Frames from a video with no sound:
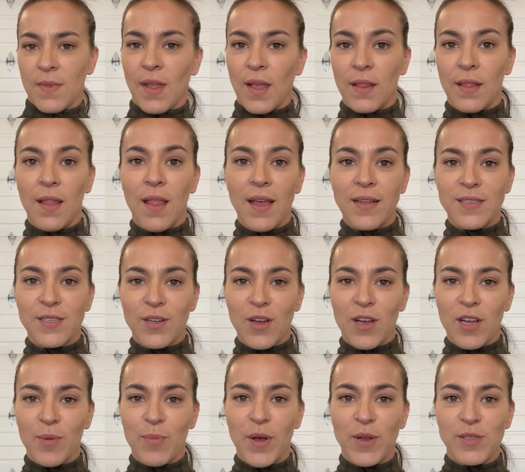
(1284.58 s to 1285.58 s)
Let's
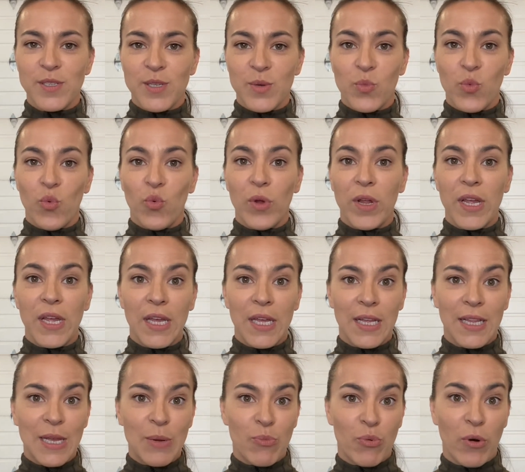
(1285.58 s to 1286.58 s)
talk about some
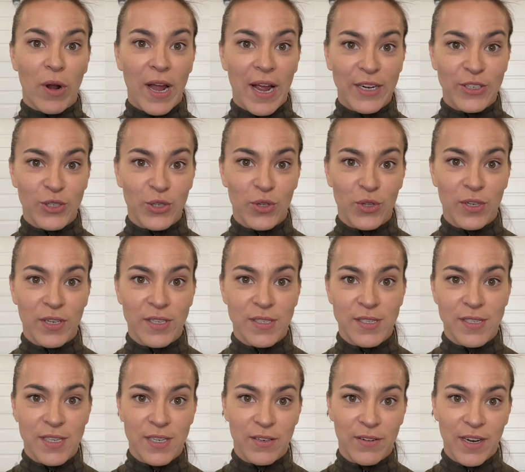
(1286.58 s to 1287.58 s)
really practical
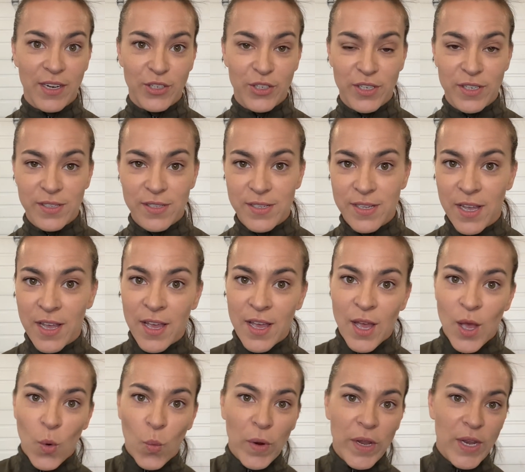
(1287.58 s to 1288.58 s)
considerations.
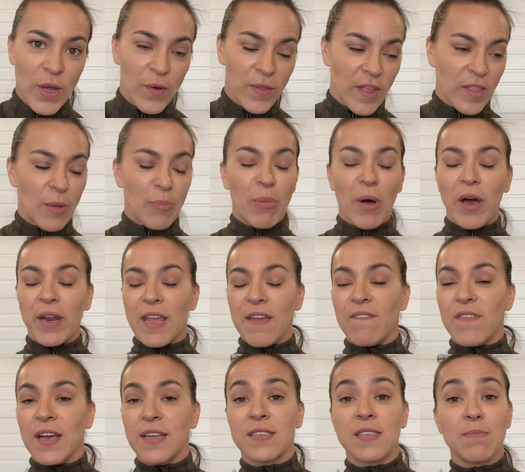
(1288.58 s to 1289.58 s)
We know that the body
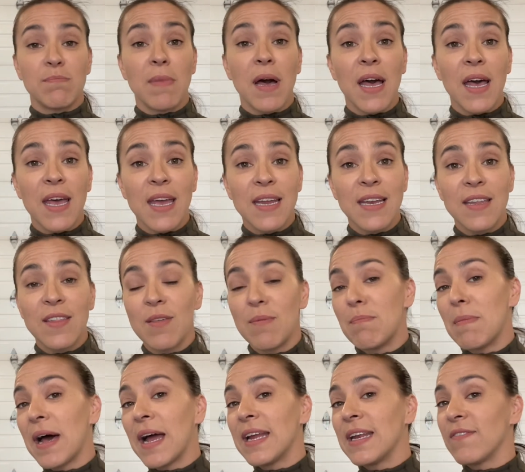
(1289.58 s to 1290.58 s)
affects the mind
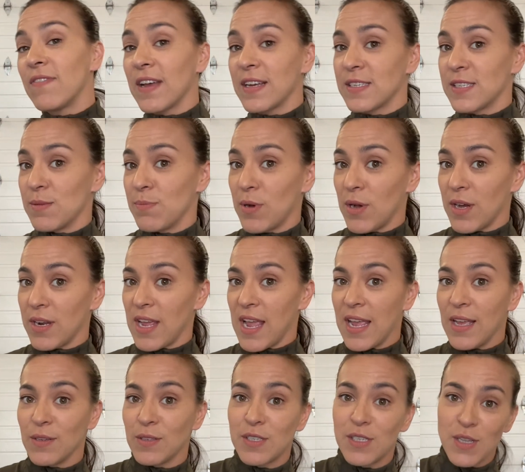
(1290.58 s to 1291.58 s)
affects the
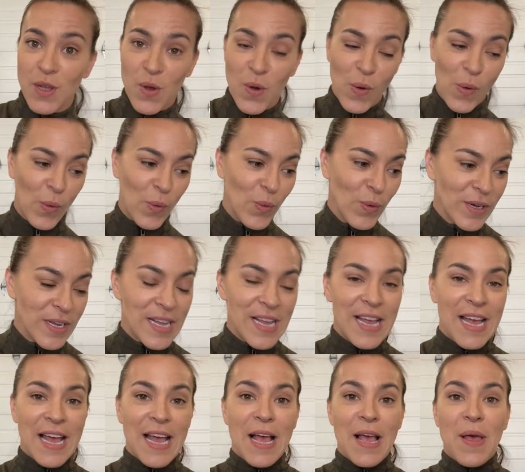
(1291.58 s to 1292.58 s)
body. So
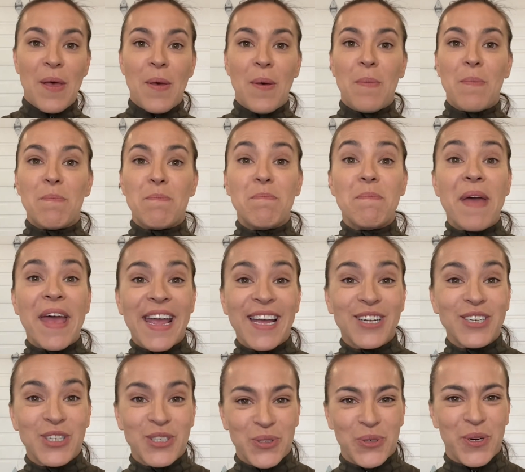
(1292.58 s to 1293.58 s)
make
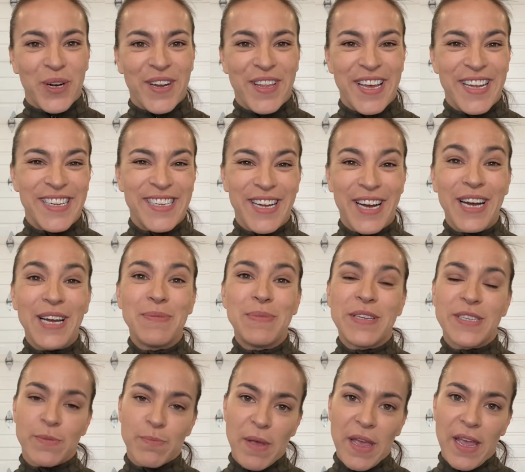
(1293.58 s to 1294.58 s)
sure that time
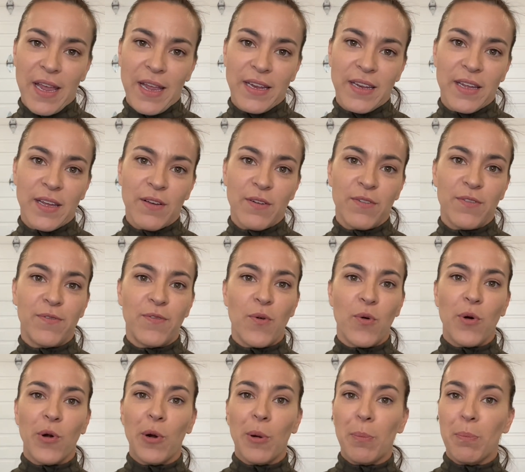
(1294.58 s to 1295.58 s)
is made
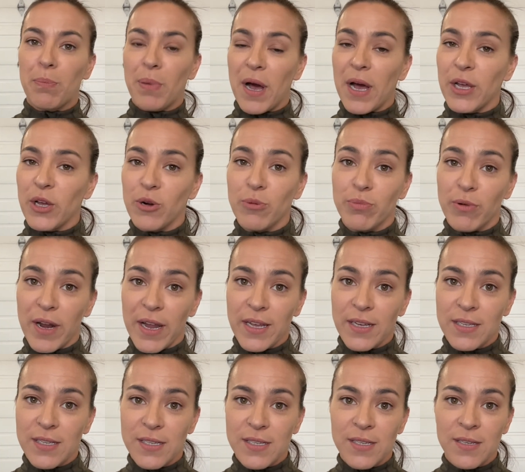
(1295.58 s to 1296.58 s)
for bio
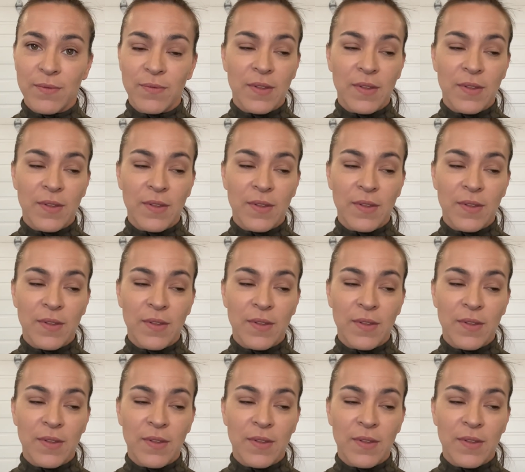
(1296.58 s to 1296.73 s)
breaks,